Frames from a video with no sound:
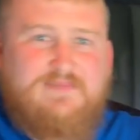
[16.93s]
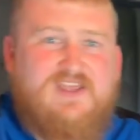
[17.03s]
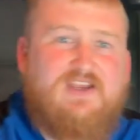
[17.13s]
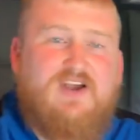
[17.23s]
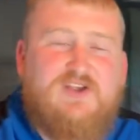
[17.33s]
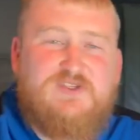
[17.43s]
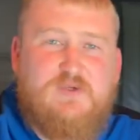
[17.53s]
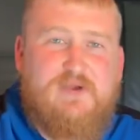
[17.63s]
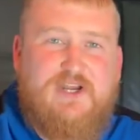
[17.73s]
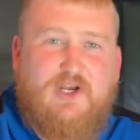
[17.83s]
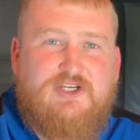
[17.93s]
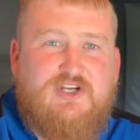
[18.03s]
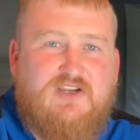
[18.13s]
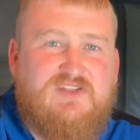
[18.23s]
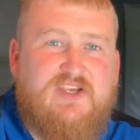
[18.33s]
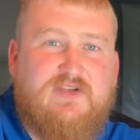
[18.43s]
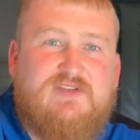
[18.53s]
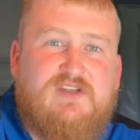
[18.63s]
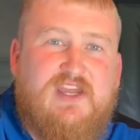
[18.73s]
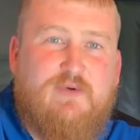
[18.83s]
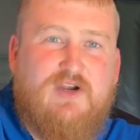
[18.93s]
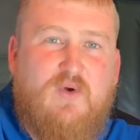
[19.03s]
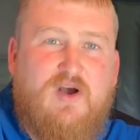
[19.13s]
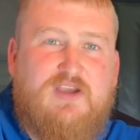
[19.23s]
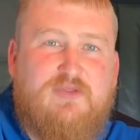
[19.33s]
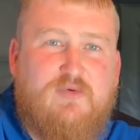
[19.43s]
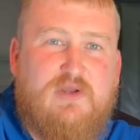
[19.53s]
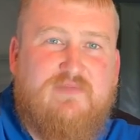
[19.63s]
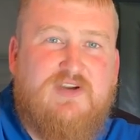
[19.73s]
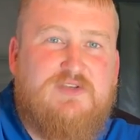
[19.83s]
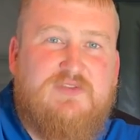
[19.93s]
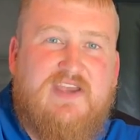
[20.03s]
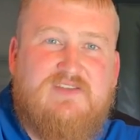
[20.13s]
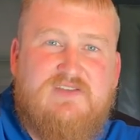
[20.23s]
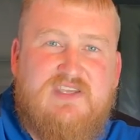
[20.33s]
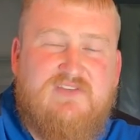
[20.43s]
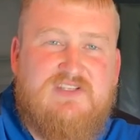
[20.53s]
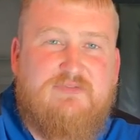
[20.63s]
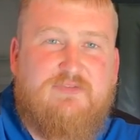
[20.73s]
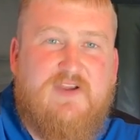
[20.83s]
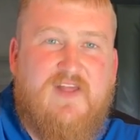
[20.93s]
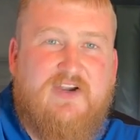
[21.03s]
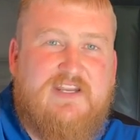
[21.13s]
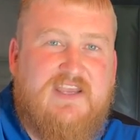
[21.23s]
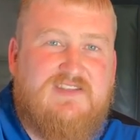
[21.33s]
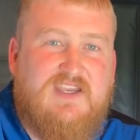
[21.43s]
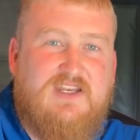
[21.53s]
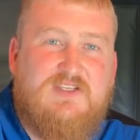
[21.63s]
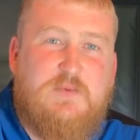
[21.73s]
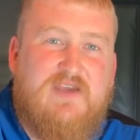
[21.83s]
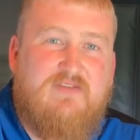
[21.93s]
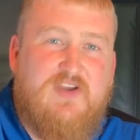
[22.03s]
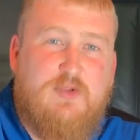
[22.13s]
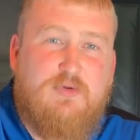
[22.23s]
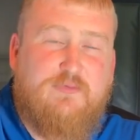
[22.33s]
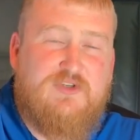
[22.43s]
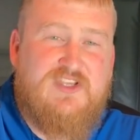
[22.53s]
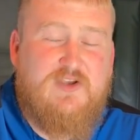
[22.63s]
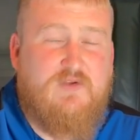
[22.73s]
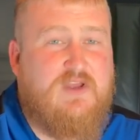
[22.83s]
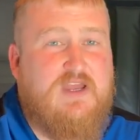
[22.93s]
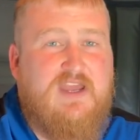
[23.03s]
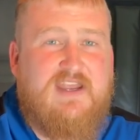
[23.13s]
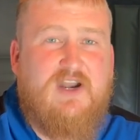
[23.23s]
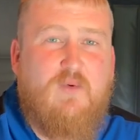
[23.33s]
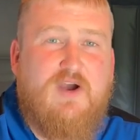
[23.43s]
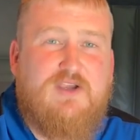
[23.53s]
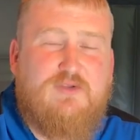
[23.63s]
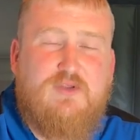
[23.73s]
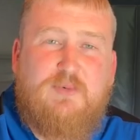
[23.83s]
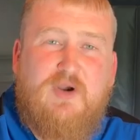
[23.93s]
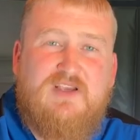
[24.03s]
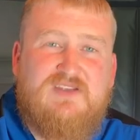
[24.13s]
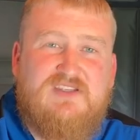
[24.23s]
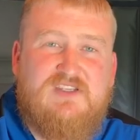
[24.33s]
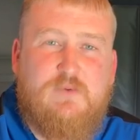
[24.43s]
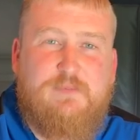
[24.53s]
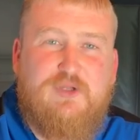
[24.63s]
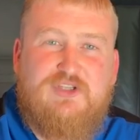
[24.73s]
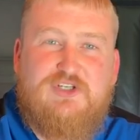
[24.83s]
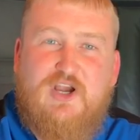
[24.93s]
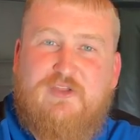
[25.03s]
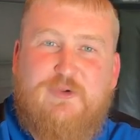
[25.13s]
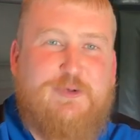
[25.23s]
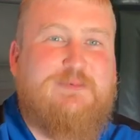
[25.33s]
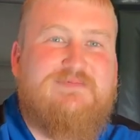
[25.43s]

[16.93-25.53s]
Nick, also in Pedigree Truck Sales. Today we're going to walk you through one of our 2017 Freightliner Cascadias we have available for sale. Kind of walk you through the processes we put the truck through.